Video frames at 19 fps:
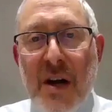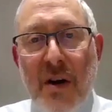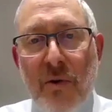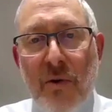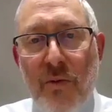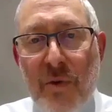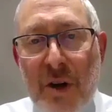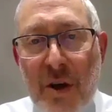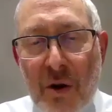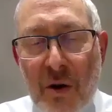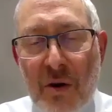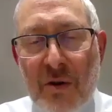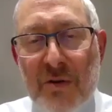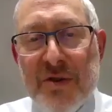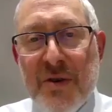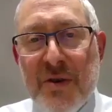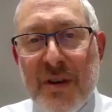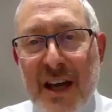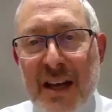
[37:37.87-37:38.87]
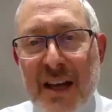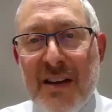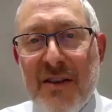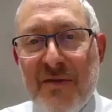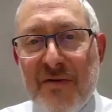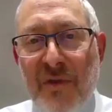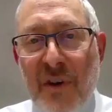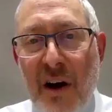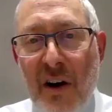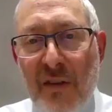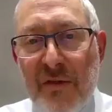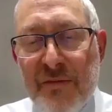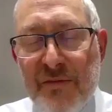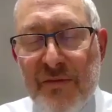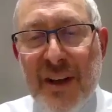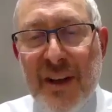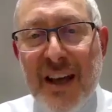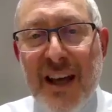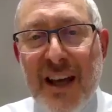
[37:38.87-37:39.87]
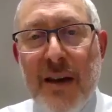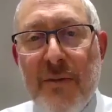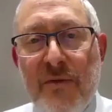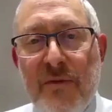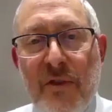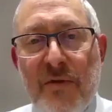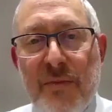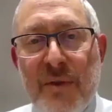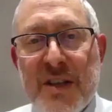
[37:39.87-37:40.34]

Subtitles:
We also get involved l'chivuv